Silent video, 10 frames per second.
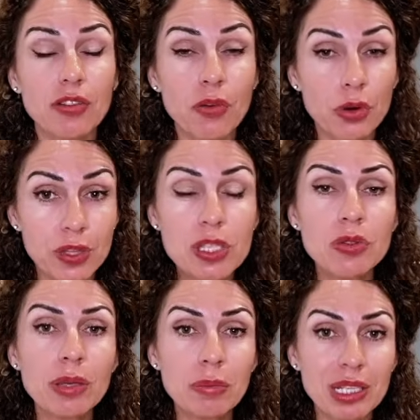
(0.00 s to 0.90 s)
for these
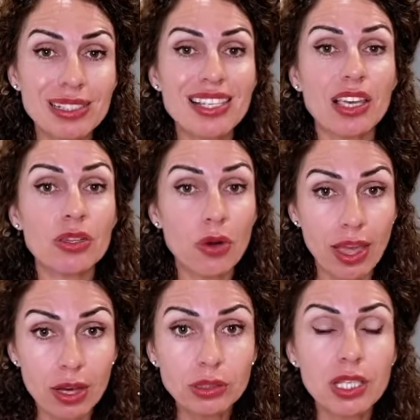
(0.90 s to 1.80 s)
3 months, your
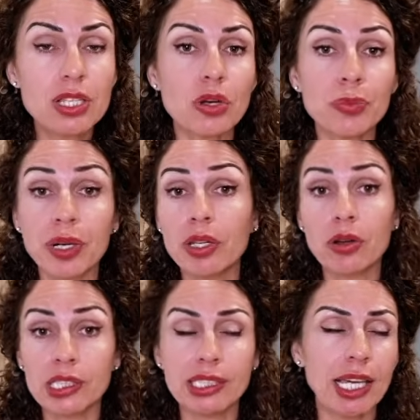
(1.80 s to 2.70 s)
health is your
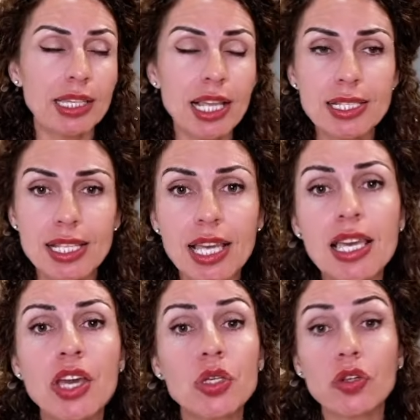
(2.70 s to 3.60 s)
priority. And let's say
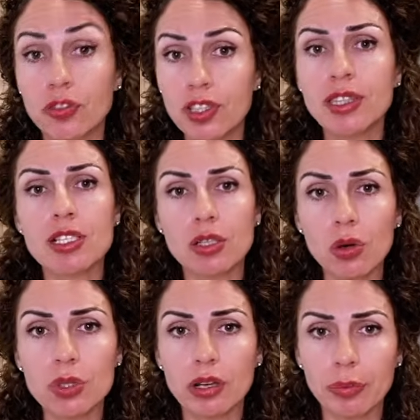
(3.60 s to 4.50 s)
your fitness
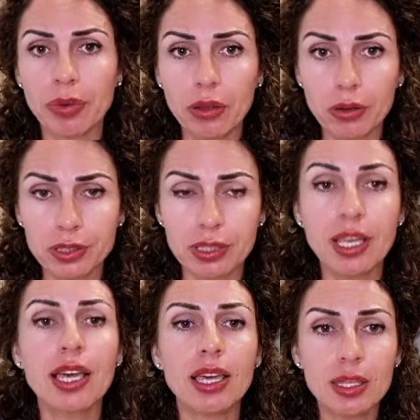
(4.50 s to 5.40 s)
goals are priority
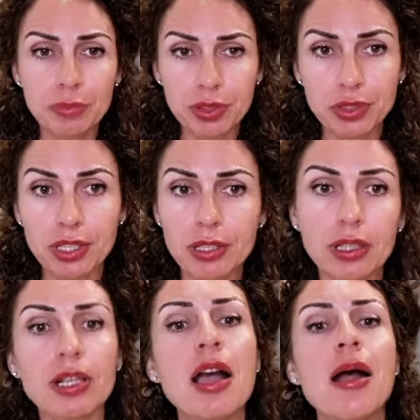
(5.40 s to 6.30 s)
in
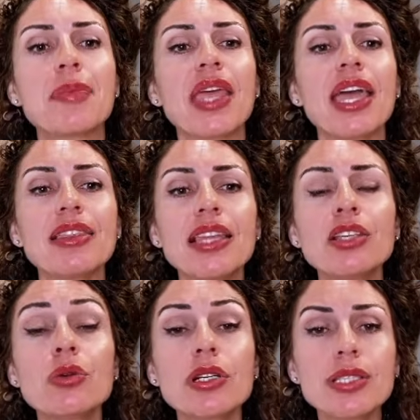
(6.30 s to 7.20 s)
particular. And then
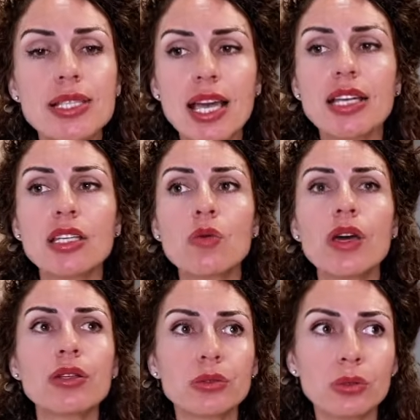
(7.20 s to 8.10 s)
you are deciding
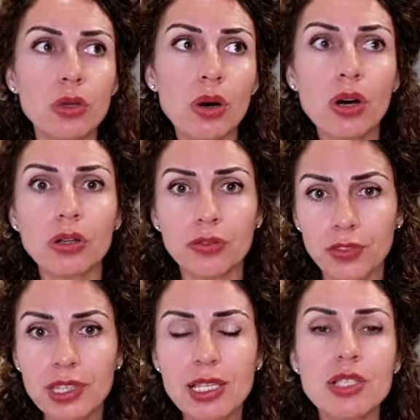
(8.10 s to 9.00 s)
whether to go on
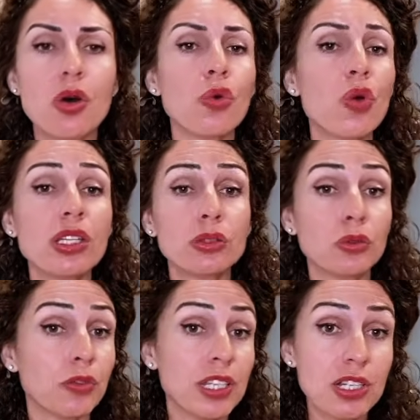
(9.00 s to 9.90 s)
fitness or whether to
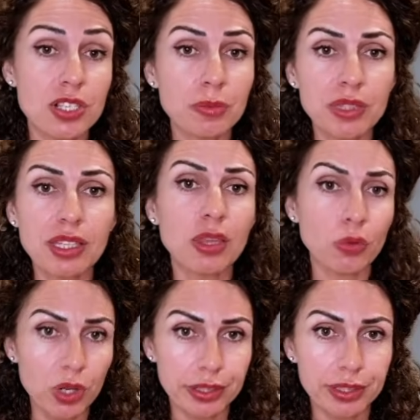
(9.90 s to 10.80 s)
finish something at
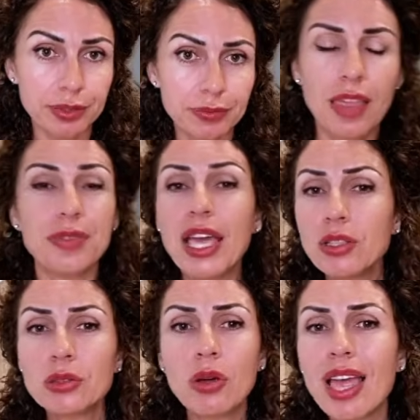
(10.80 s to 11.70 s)
work. Then
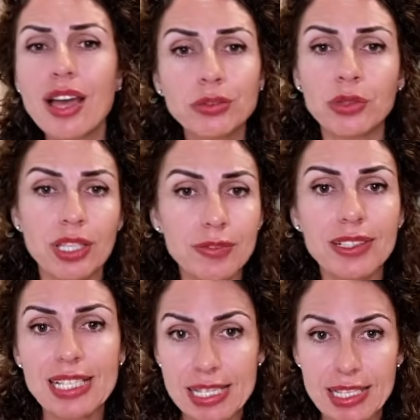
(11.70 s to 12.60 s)
you don't have to even
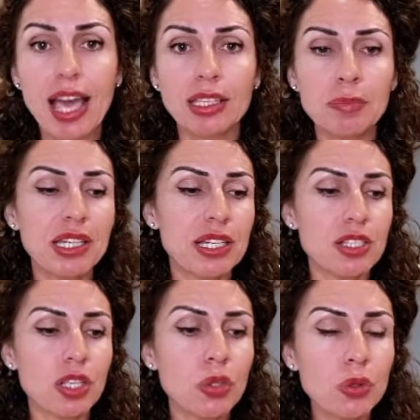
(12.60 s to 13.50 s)
decide because
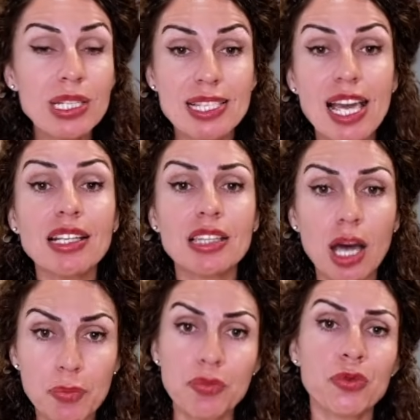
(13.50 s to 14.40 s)
you decided
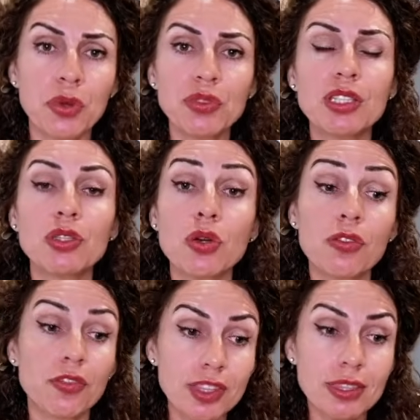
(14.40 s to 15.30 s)
upfront that your
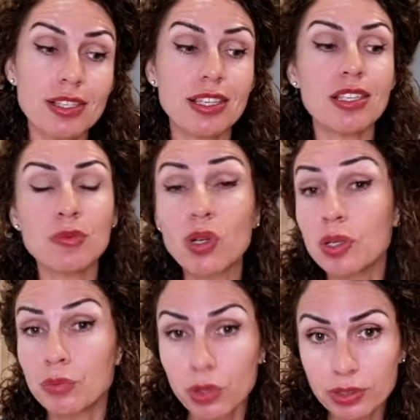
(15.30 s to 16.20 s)
fitness is more
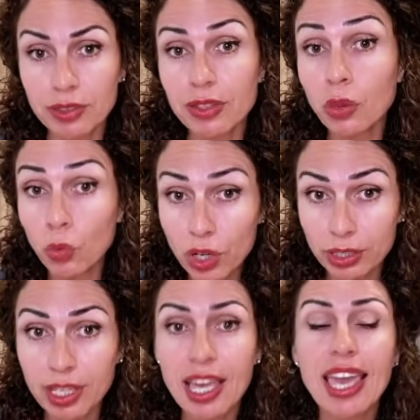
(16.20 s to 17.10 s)
important than
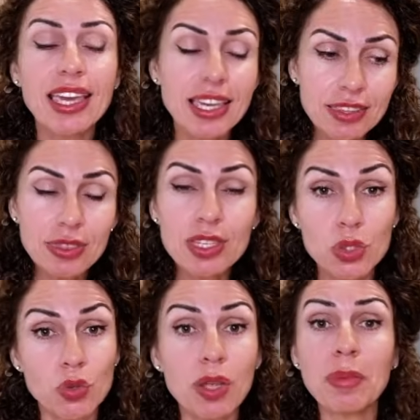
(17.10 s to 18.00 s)
work in these
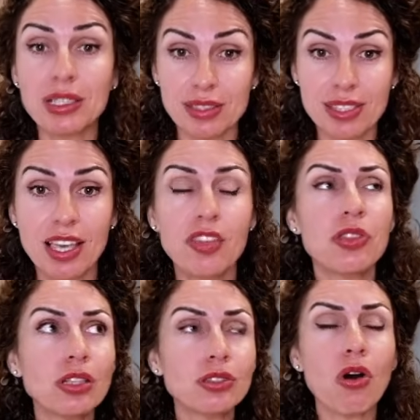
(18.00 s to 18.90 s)
3 months.
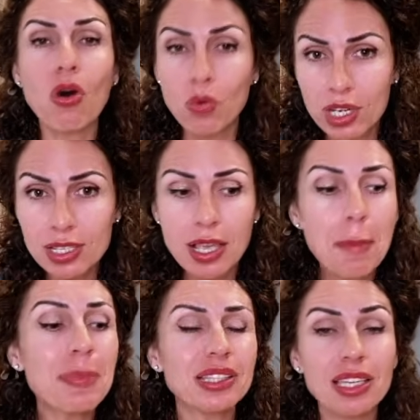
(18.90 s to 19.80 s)
Not always,
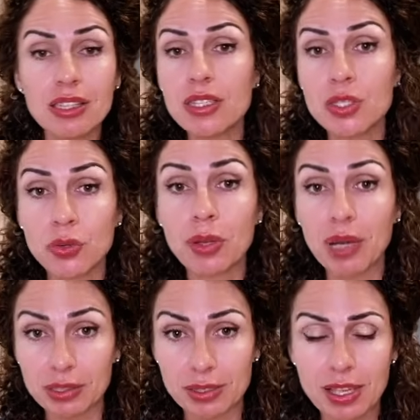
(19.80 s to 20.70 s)
but in these 3
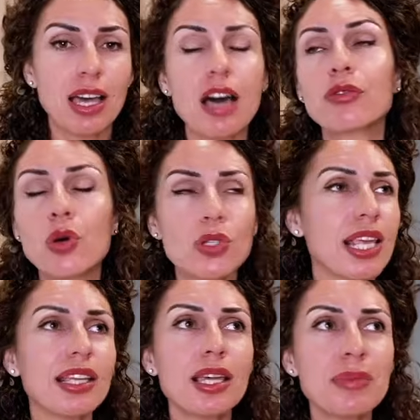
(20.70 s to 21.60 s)
months. Of course,
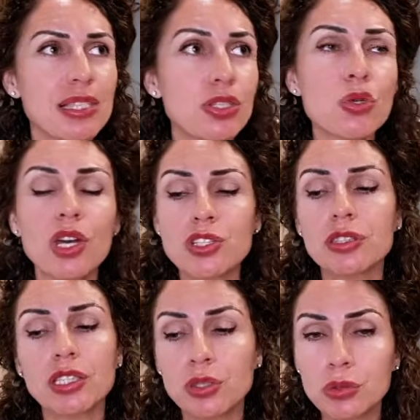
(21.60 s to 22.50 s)
there can be situations
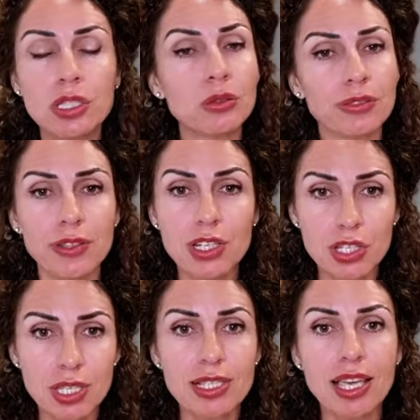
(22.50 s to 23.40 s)
that you need to finish
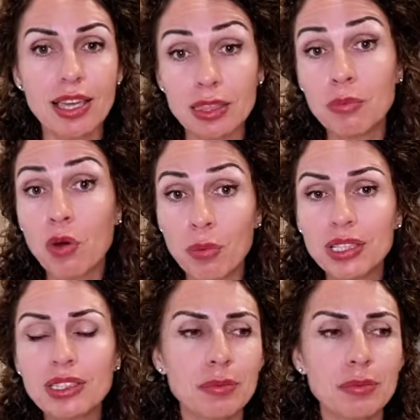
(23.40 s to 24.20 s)
this at the moment,